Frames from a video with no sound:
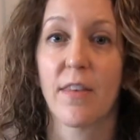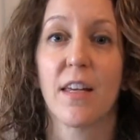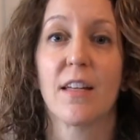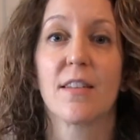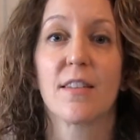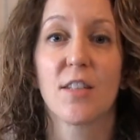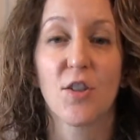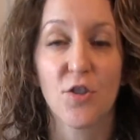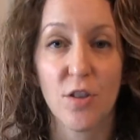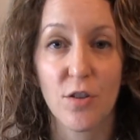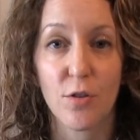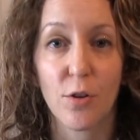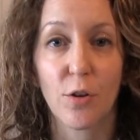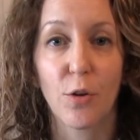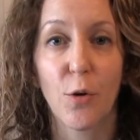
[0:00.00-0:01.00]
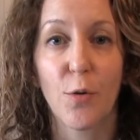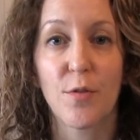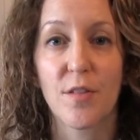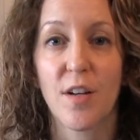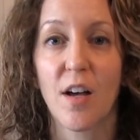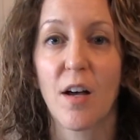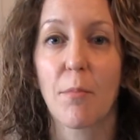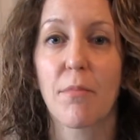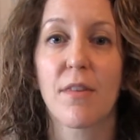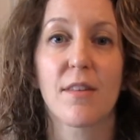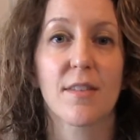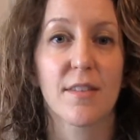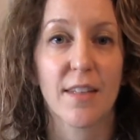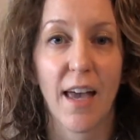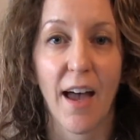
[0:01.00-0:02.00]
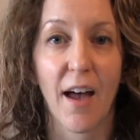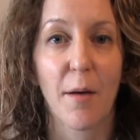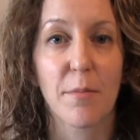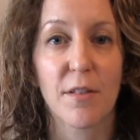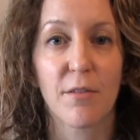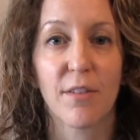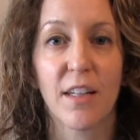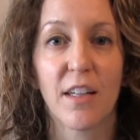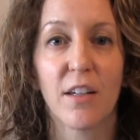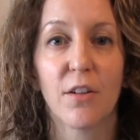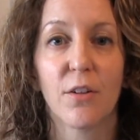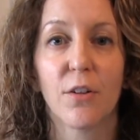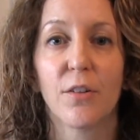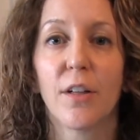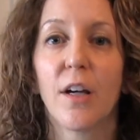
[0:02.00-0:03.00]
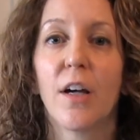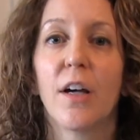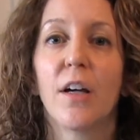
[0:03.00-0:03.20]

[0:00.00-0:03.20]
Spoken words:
The incisions are closed up, the scabs have healed,